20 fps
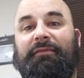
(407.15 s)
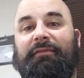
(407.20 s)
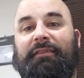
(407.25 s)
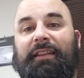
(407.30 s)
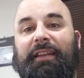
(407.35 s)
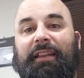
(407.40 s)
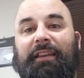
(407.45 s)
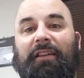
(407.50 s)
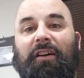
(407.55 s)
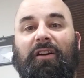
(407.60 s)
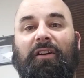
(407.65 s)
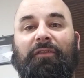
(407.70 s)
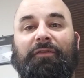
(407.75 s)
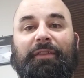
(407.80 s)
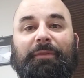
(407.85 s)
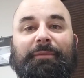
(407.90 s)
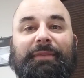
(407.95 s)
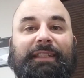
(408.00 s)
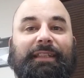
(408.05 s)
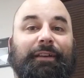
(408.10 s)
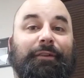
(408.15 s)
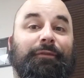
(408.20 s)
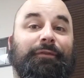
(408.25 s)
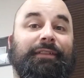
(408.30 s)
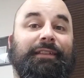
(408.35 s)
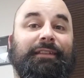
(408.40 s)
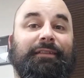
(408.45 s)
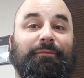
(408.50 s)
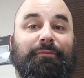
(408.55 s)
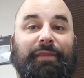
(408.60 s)
can off
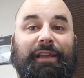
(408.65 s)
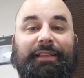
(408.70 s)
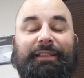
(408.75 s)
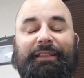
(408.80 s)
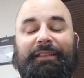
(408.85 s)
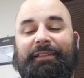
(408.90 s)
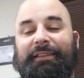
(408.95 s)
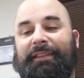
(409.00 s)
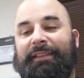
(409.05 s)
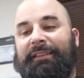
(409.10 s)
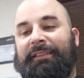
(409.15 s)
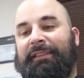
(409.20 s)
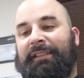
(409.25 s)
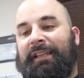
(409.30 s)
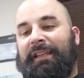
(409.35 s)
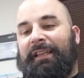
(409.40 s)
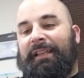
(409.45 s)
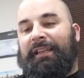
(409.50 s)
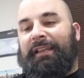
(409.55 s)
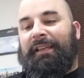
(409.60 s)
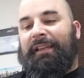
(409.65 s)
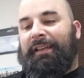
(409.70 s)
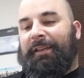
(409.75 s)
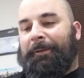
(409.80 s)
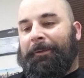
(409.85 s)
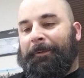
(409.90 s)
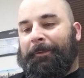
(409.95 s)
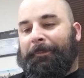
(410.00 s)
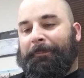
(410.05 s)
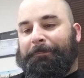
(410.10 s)
themselves basically.
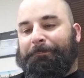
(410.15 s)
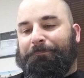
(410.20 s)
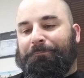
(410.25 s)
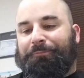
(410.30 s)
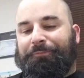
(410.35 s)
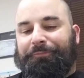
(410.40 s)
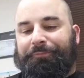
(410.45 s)
Um,